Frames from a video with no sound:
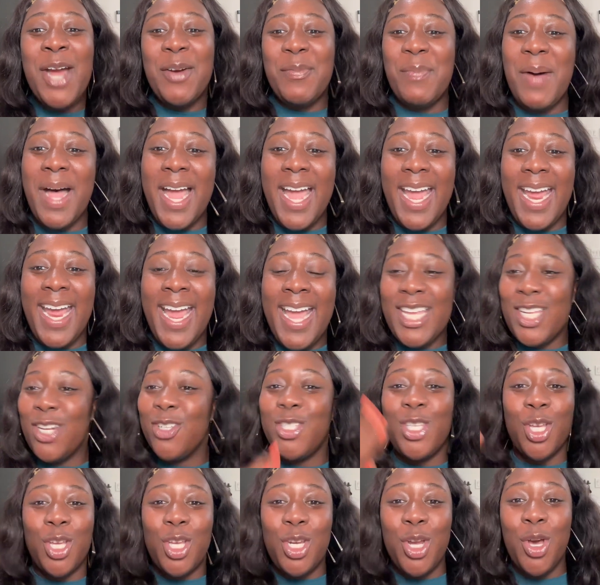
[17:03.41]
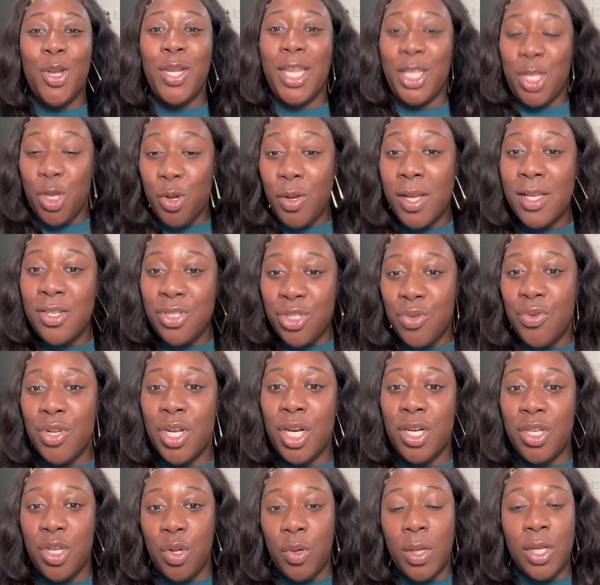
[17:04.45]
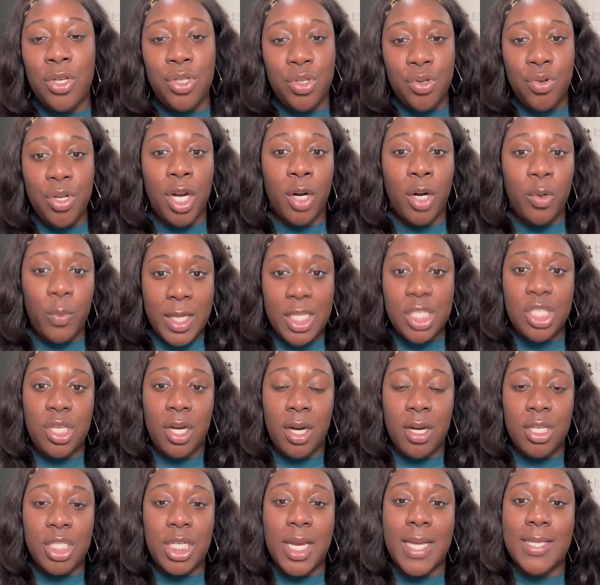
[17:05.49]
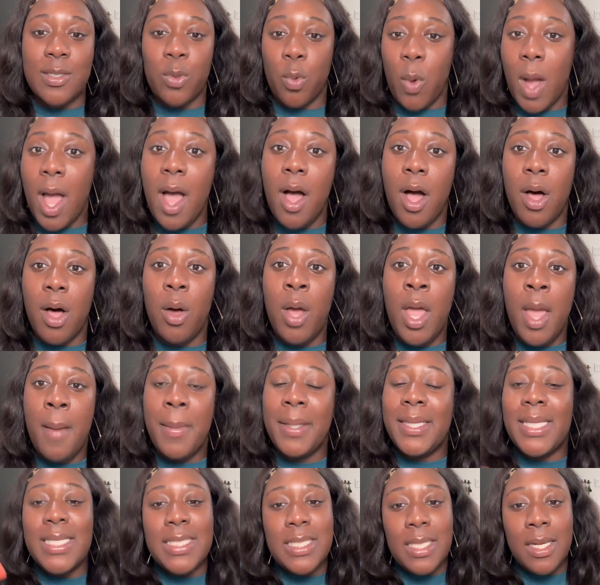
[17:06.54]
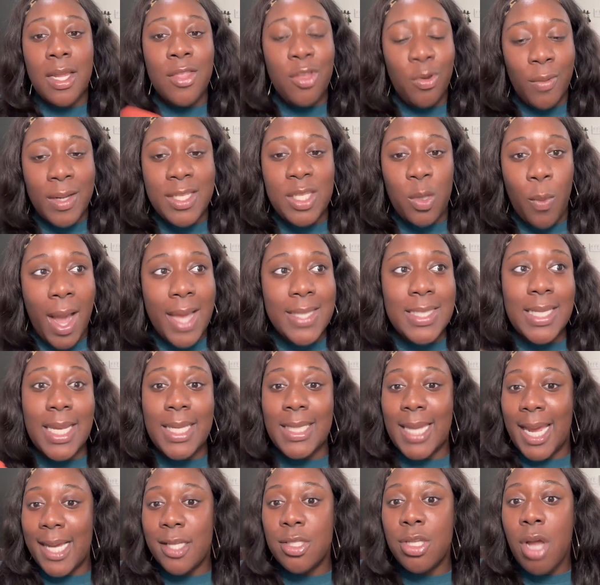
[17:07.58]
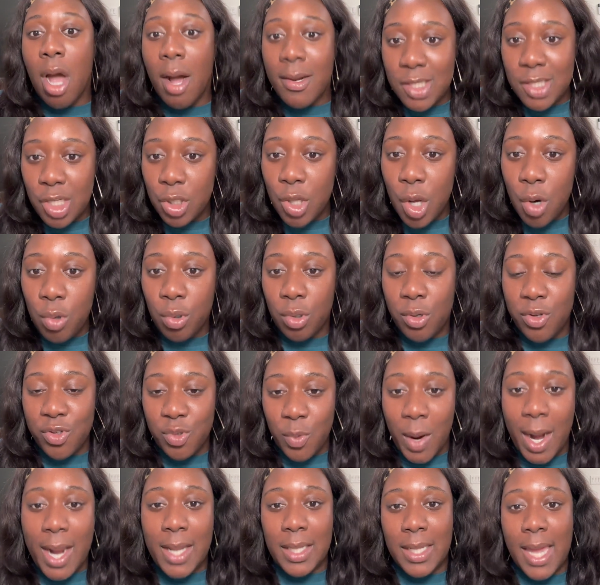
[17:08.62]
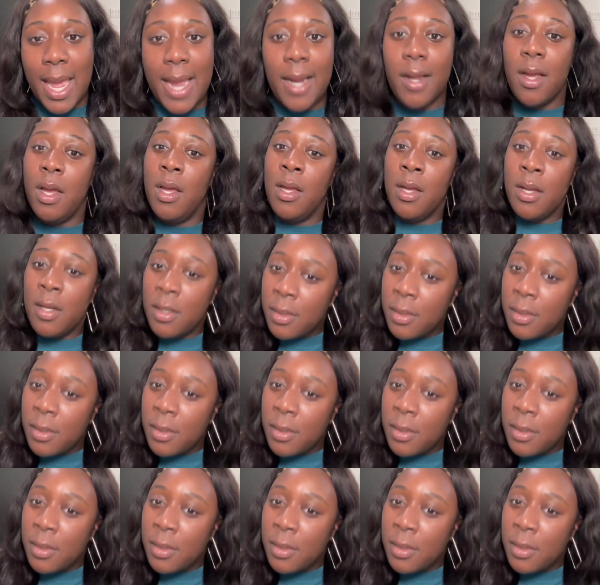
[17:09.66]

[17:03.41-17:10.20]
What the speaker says: But you know, so you know, like you can do your research as well. But this is another reason why I say like talk to locals, right? Like